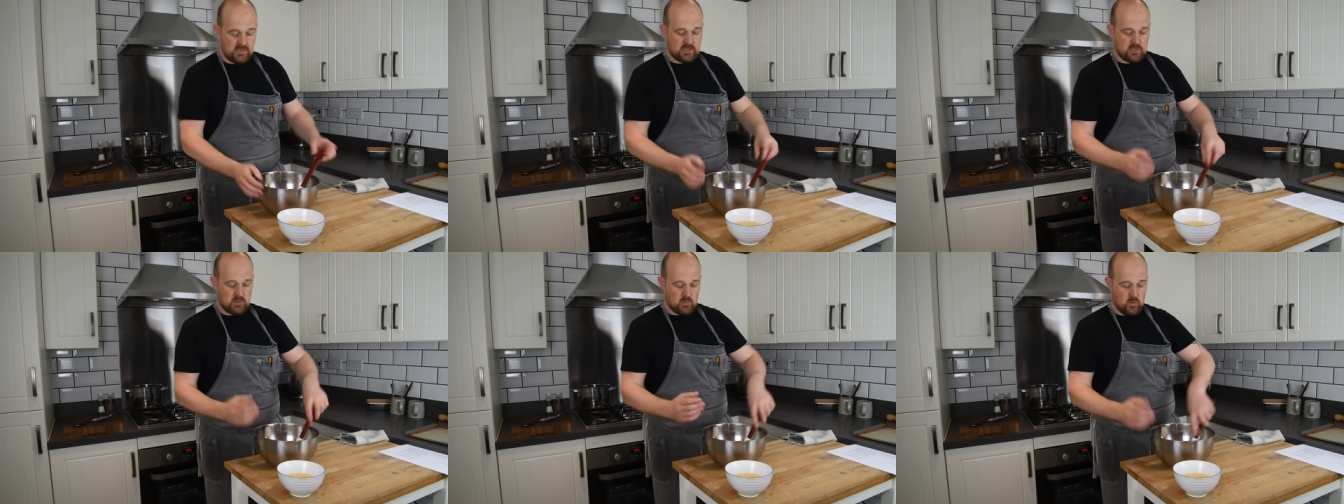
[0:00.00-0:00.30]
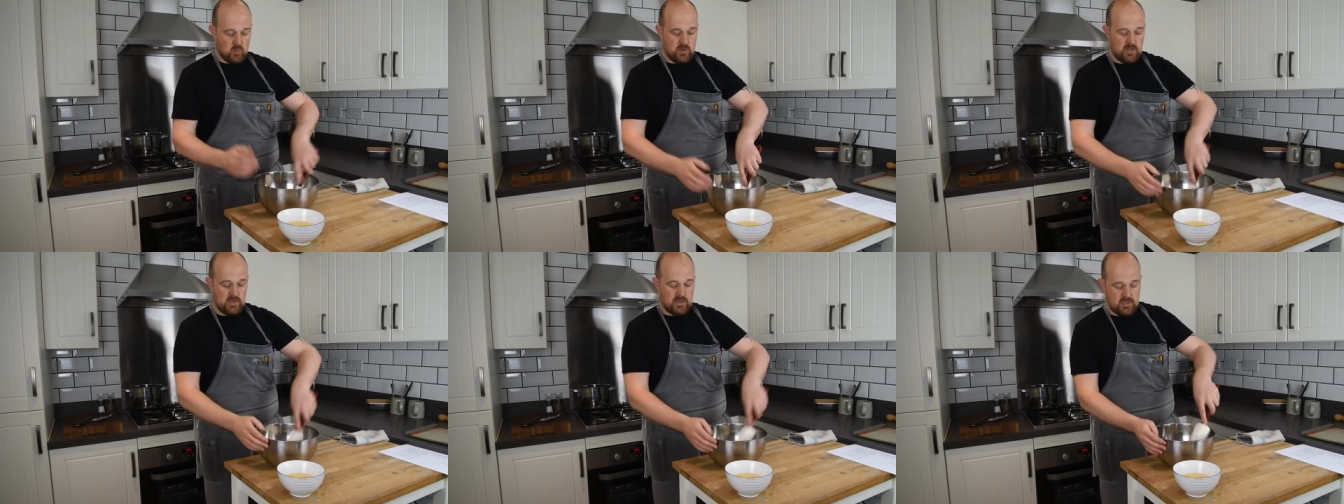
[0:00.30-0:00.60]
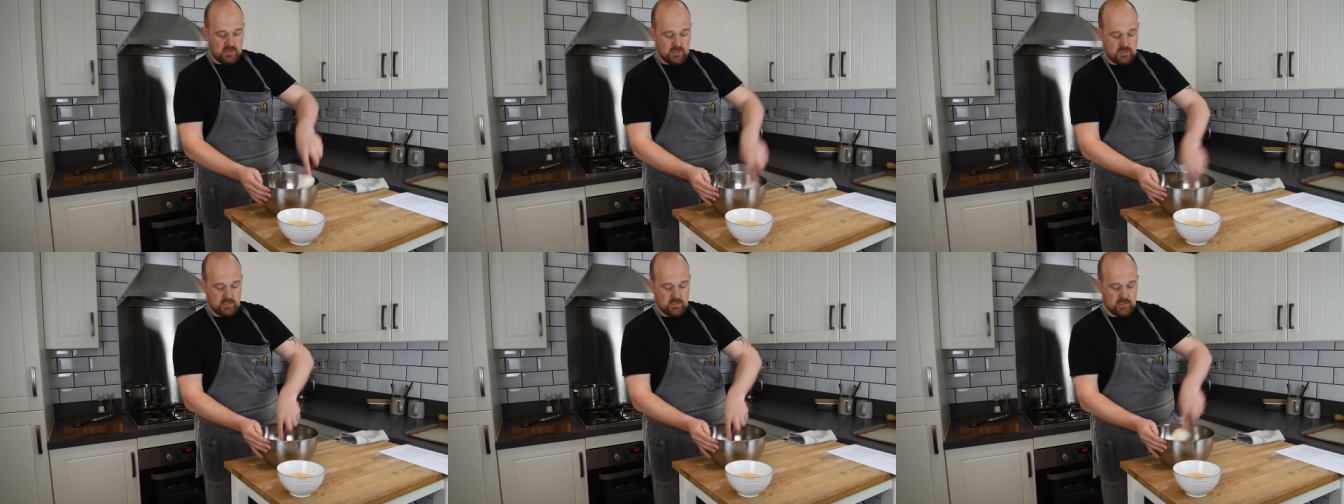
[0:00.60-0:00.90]
So what you
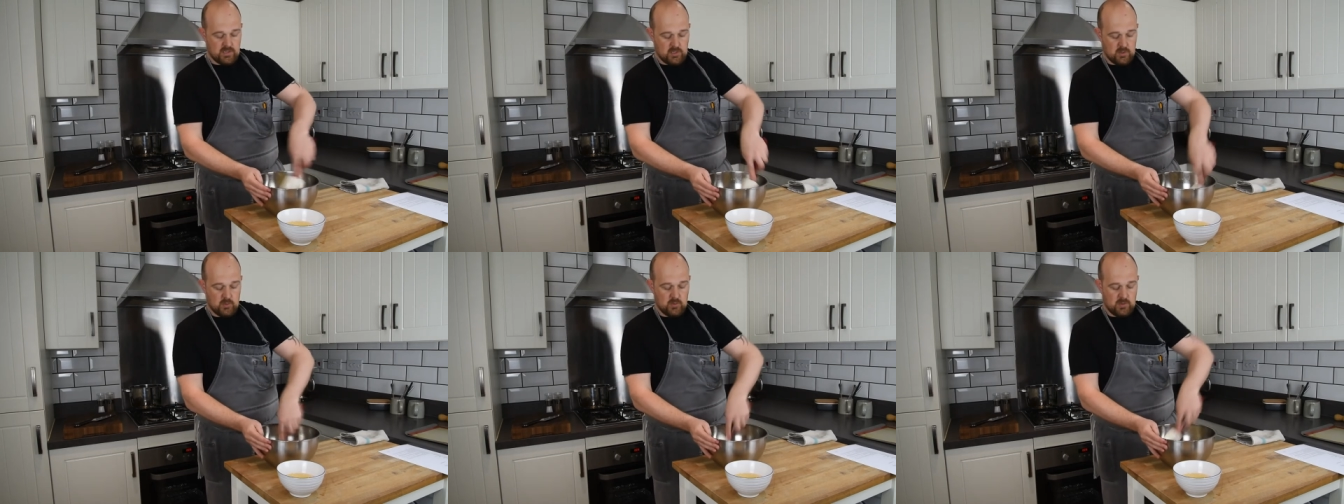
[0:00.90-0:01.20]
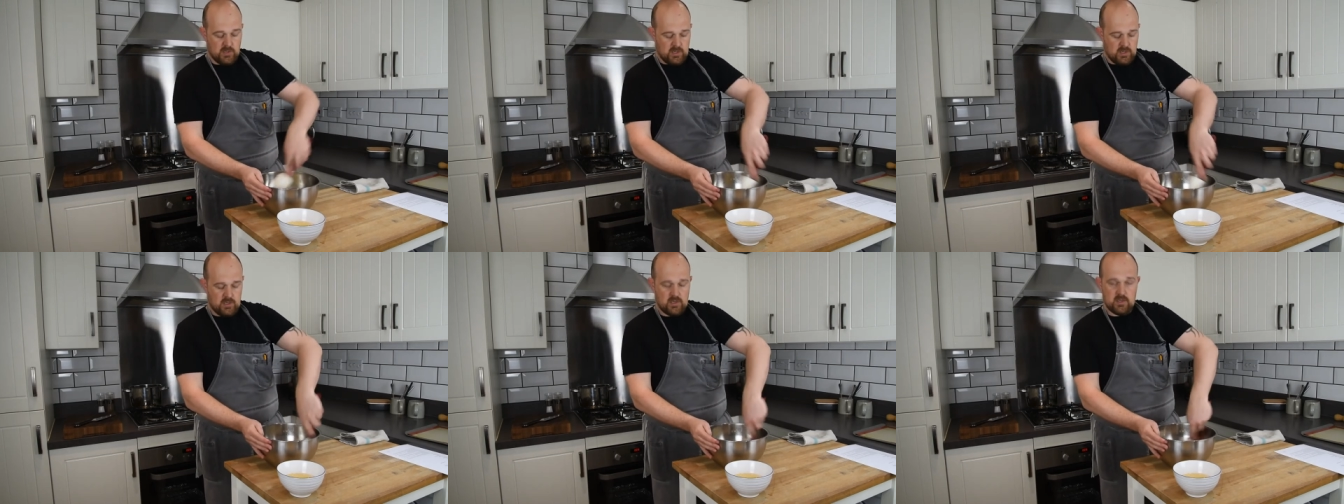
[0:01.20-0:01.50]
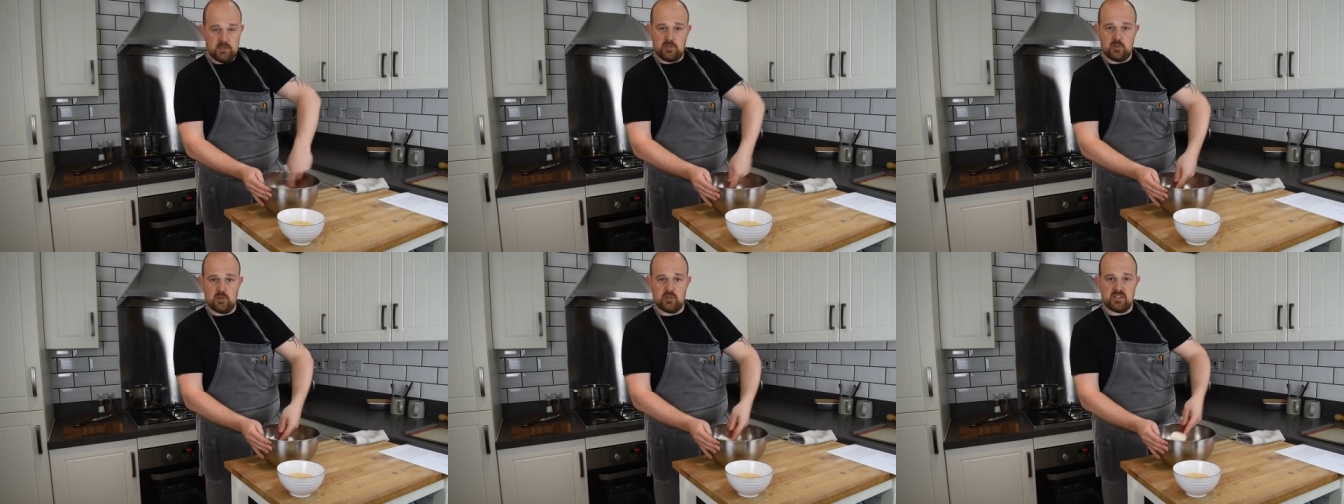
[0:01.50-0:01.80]
can do
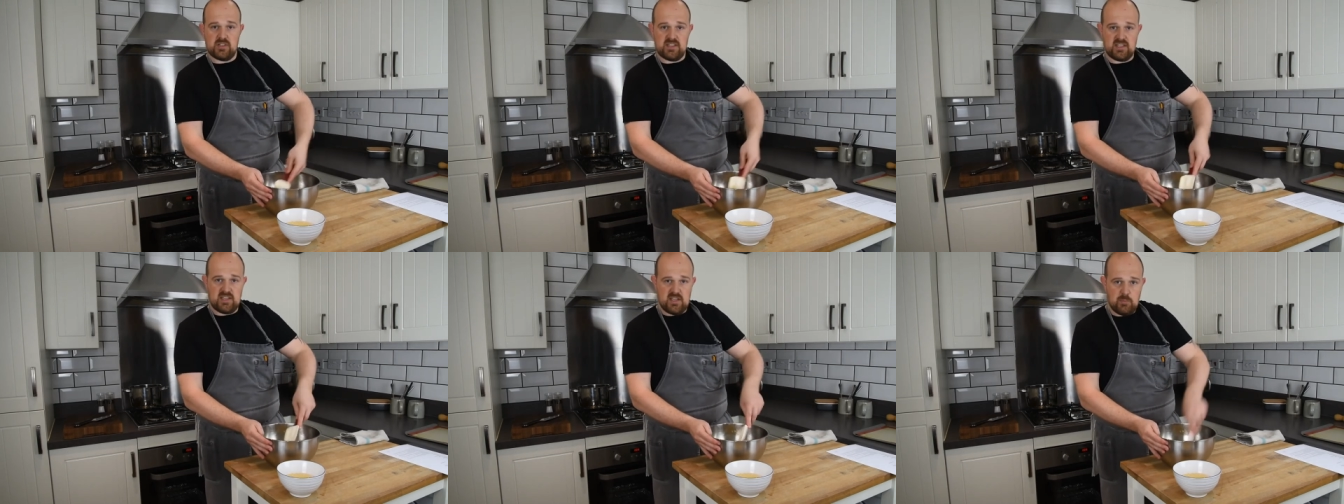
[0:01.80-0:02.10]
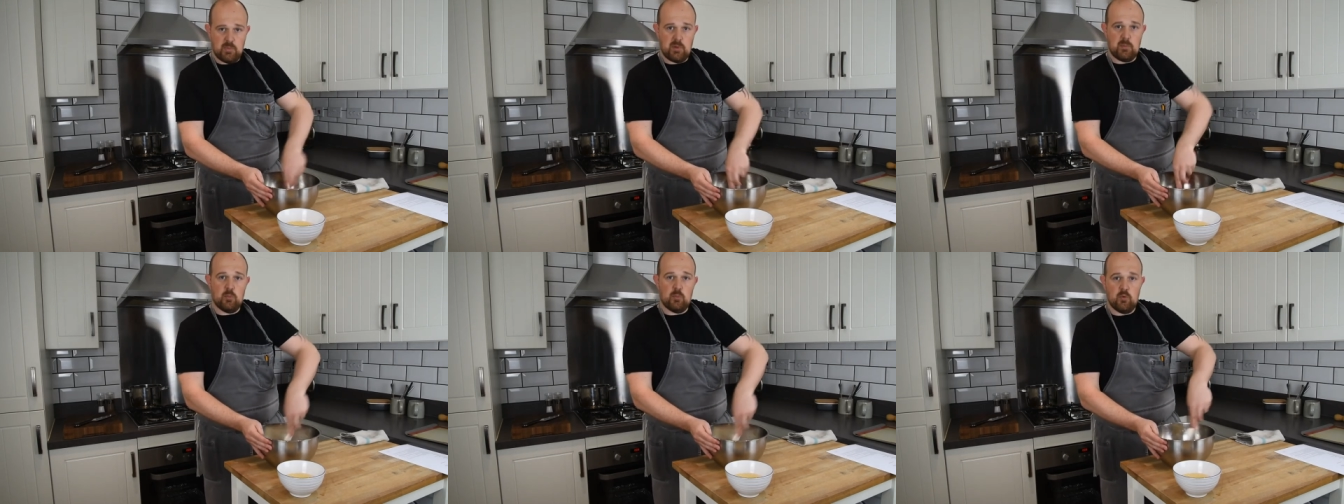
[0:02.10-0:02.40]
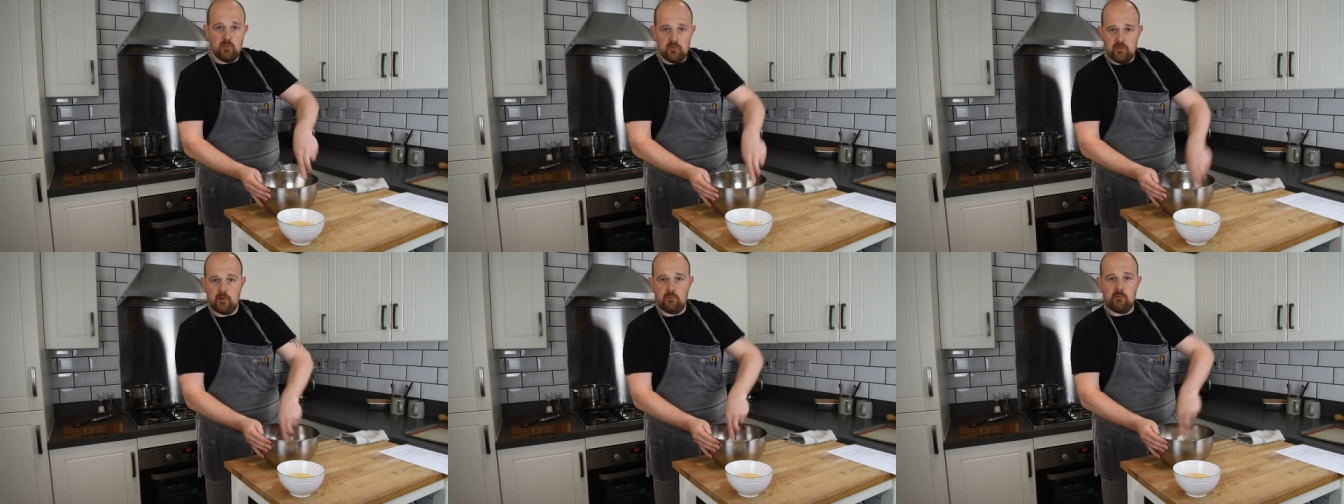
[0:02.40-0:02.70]
is just to keep it
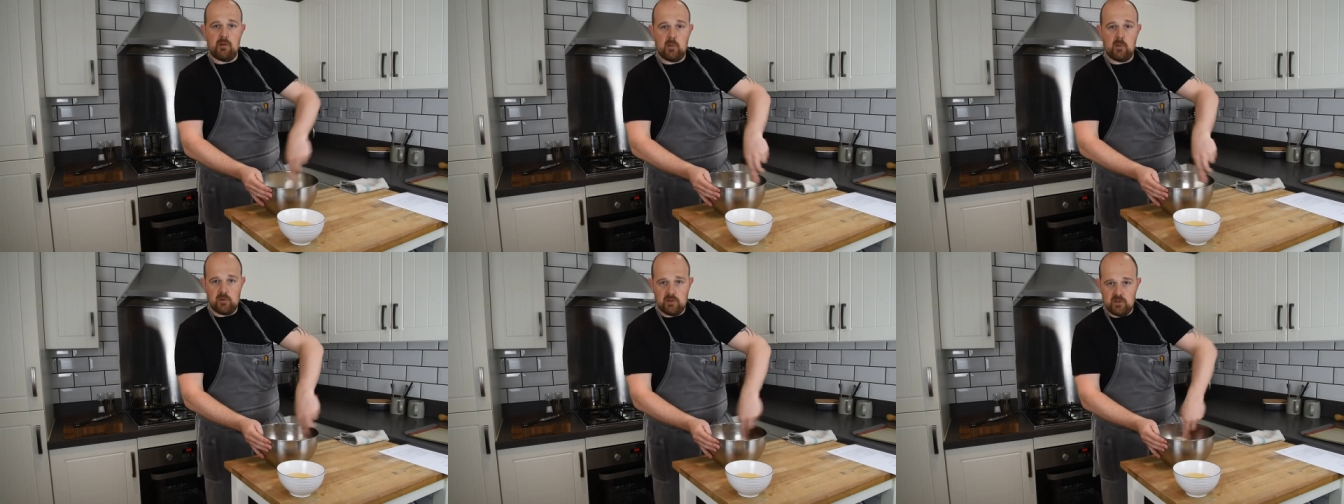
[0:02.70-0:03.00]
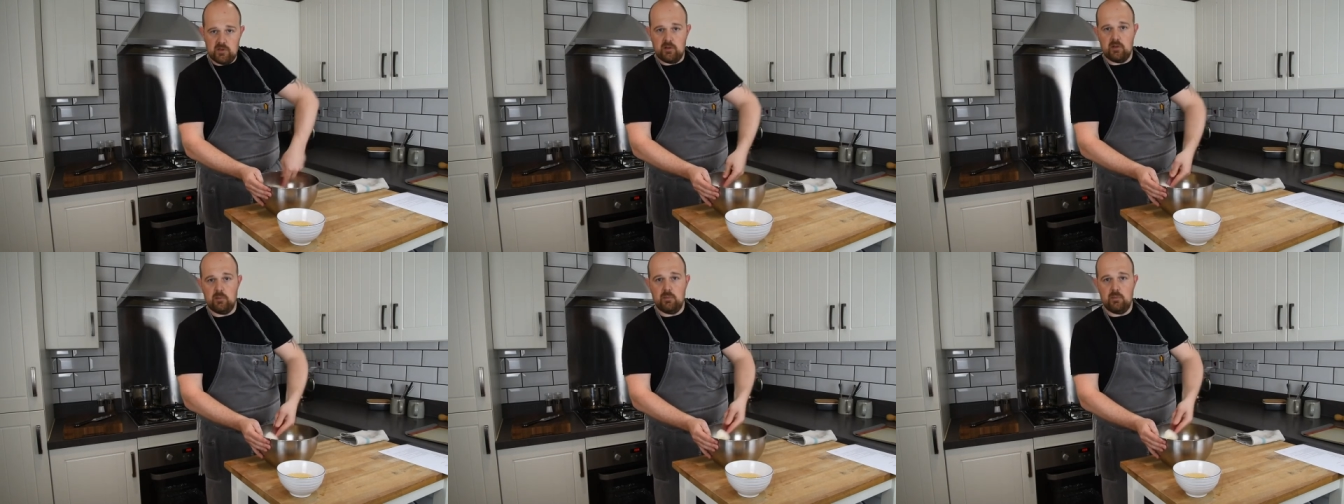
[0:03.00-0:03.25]
moving around a little